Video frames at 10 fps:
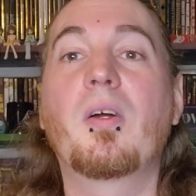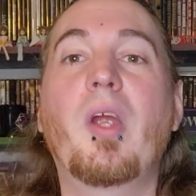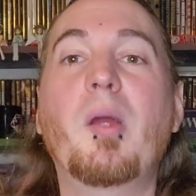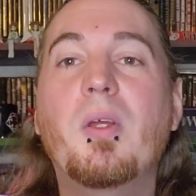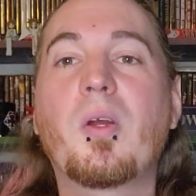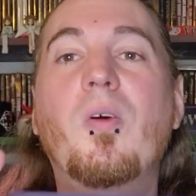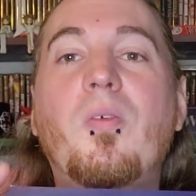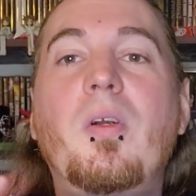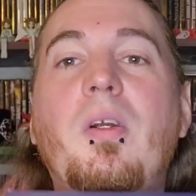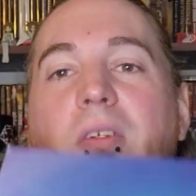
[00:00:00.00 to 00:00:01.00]
rambling
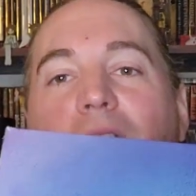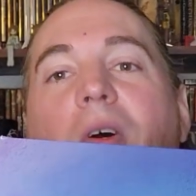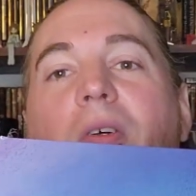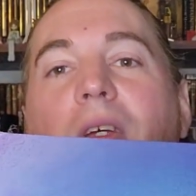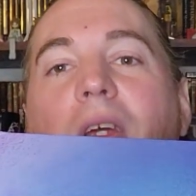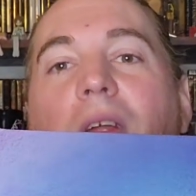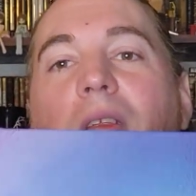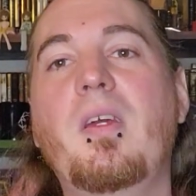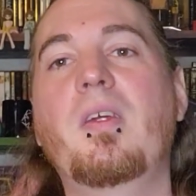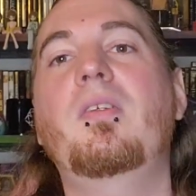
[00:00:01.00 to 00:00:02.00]
over, stoked to get
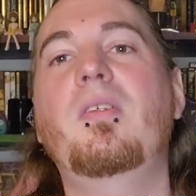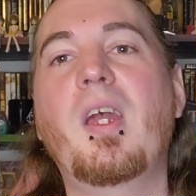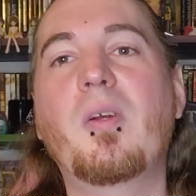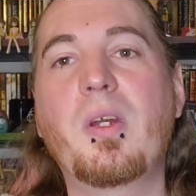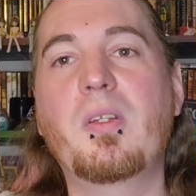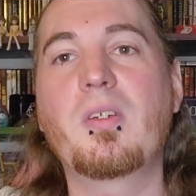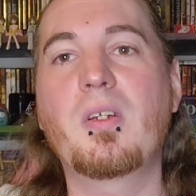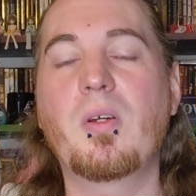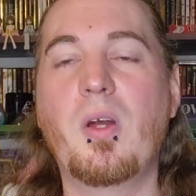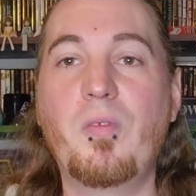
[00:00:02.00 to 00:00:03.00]
this. Can't wait
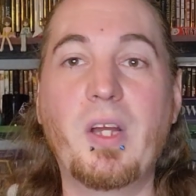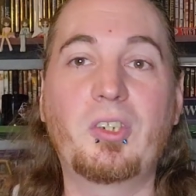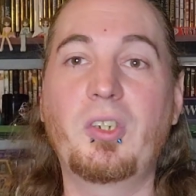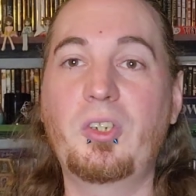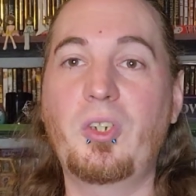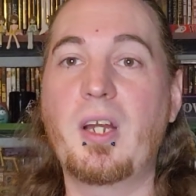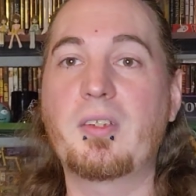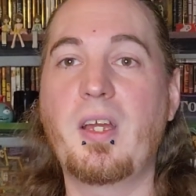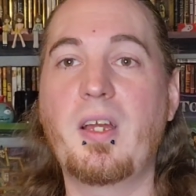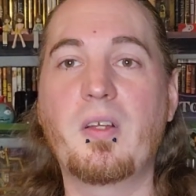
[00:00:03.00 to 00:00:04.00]
to eventually track
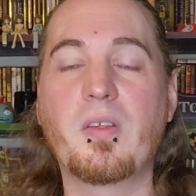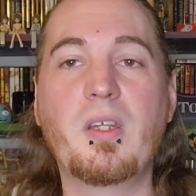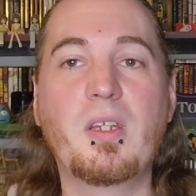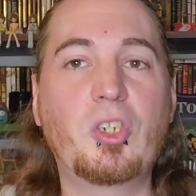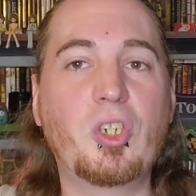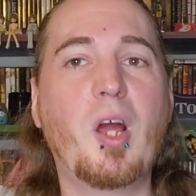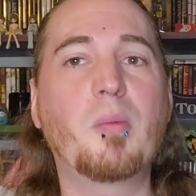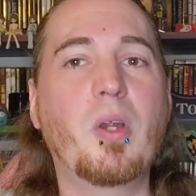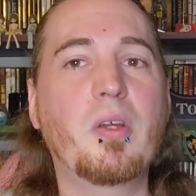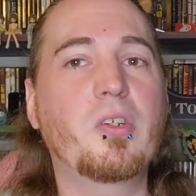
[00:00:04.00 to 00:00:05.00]
down the Shaw
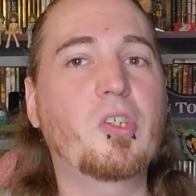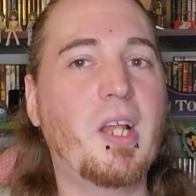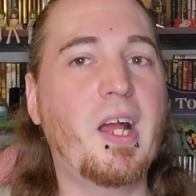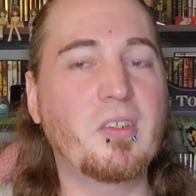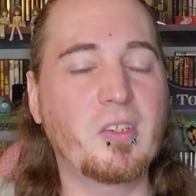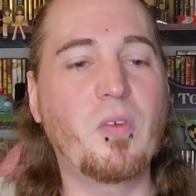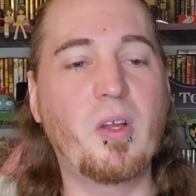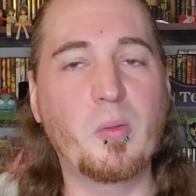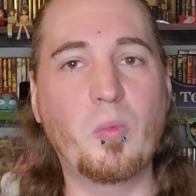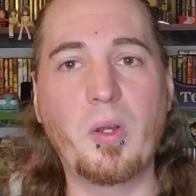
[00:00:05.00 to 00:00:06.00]
Brothers Classics
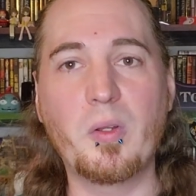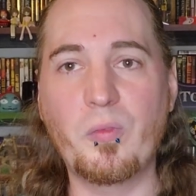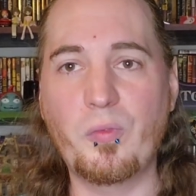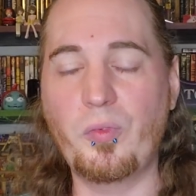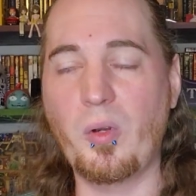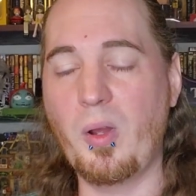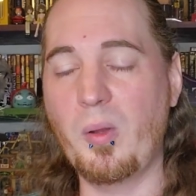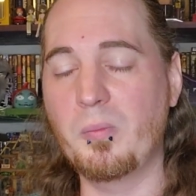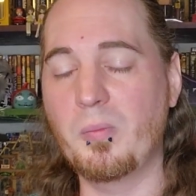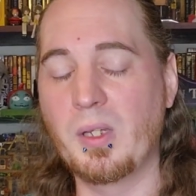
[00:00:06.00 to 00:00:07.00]
Volume 1
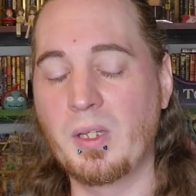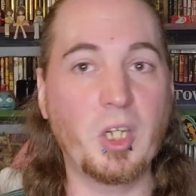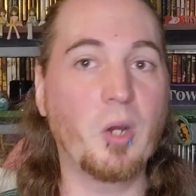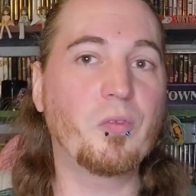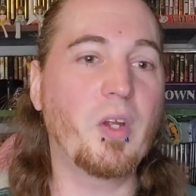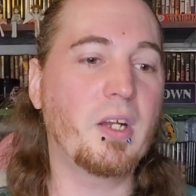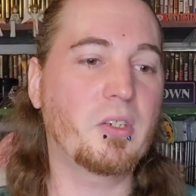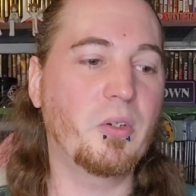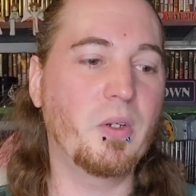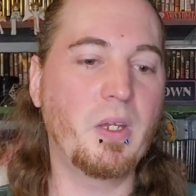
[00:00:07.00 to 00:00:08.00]
from Shout
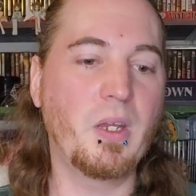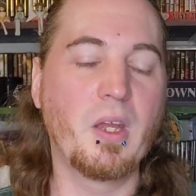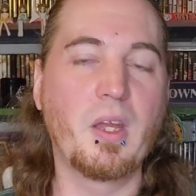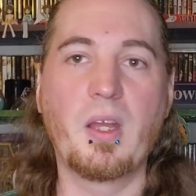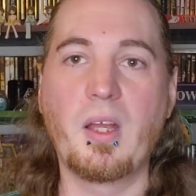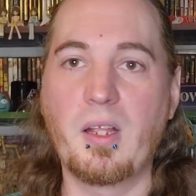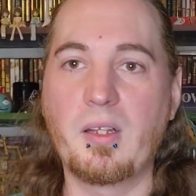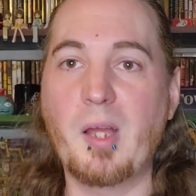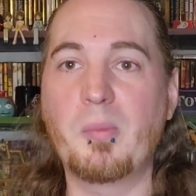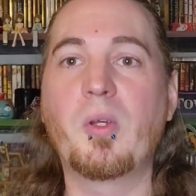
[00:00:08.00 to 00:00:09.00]
Factory.
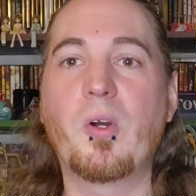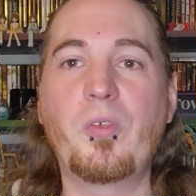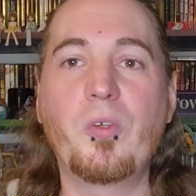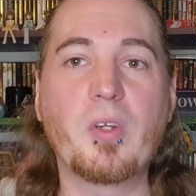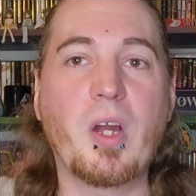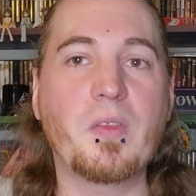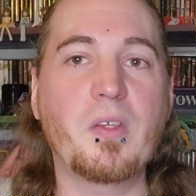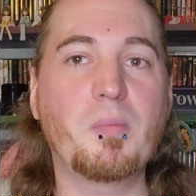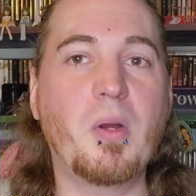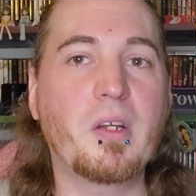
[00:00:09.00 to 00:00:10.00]
Let me know if you've got
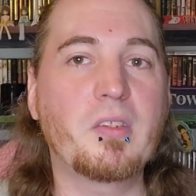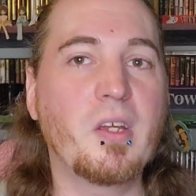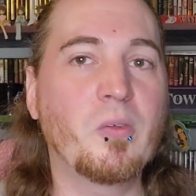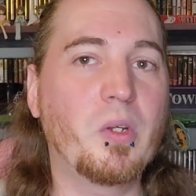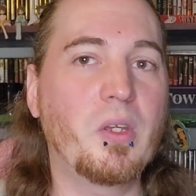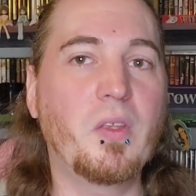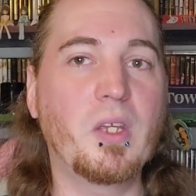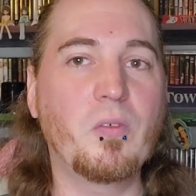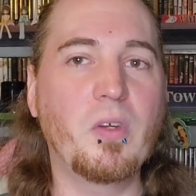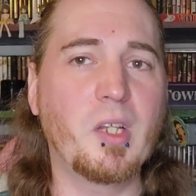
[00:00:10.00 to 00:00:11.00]
this box set and what you
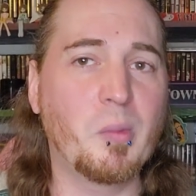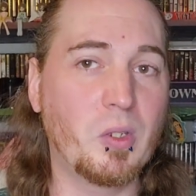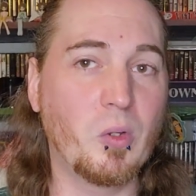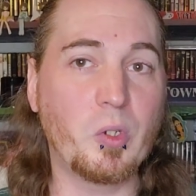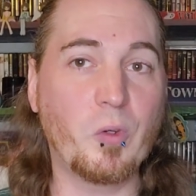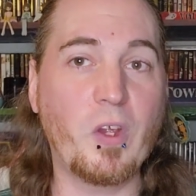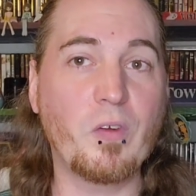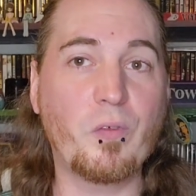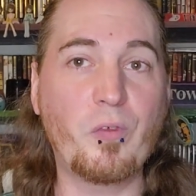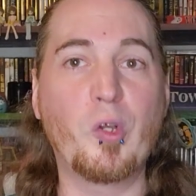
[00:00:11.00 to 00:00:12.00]
think of it. Let me know what your
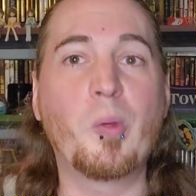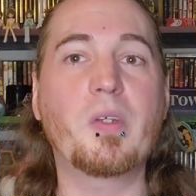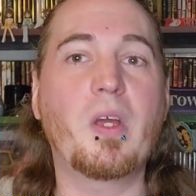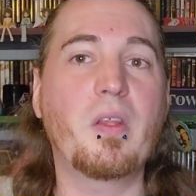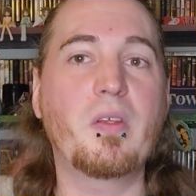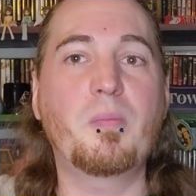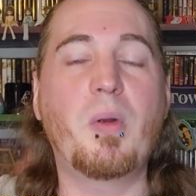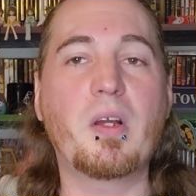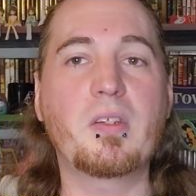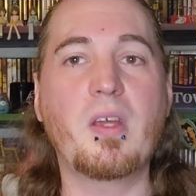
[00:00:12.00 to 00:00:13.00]
favorite films out of this
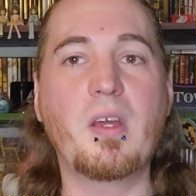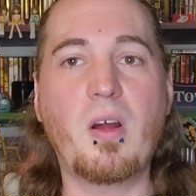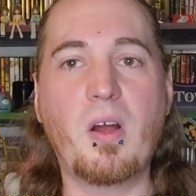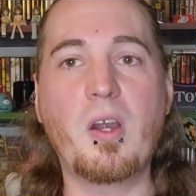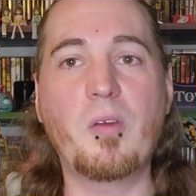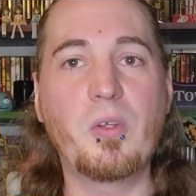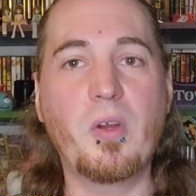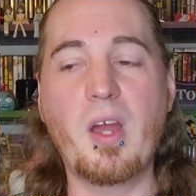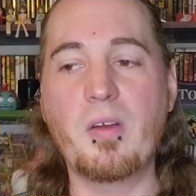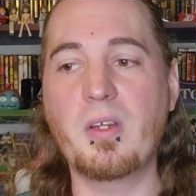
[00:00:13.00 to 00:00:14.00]
box set are if you
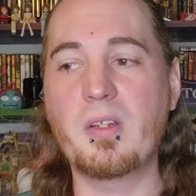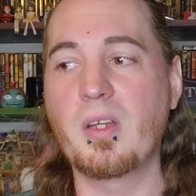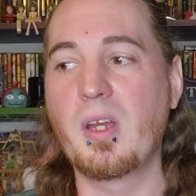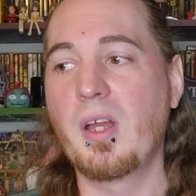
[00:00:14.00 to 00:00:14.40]
have it.